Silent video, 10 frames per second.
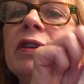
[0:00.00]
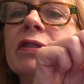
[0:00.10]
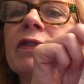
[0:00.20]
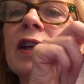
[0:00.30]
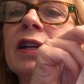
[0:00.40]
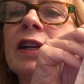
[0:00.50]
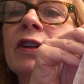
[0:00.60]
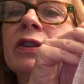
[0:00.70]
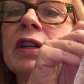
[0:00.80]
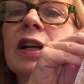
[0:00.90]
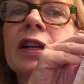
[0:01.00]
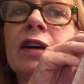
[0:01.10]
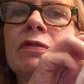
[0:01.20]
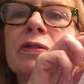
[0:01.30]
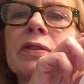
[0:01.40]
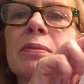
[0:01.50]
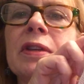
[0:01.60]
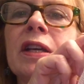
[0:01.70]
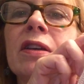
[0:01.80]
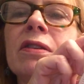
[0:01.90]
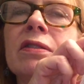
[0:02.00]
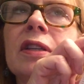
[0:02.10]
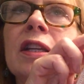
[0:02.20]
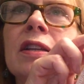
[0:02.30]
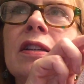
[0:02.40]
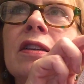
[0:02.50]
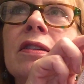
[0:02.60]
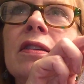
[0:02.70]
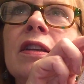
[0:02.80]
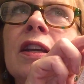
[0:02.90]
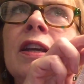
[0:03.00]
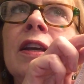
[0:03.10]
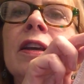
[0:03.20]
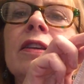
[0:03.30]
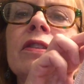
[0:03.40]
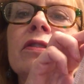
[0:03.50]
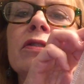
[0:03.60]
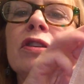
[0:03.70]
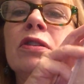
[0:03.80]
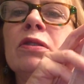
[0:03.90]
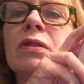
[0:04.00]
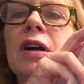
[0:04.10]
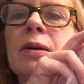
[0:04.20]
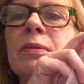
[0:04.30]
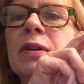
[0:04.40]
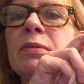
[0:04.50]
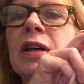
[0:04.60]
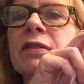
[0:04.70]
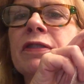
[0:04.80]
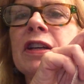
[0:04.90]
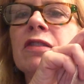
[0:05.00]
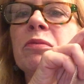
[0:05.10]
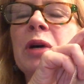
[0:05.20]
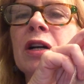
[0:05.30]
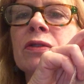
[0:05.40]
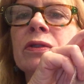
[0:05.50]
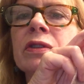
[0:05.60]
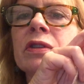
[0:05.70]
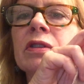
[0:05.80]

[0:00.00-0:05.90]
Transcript: piece of that ale that I got for something else, and it is too, I'm not a fan of mottled,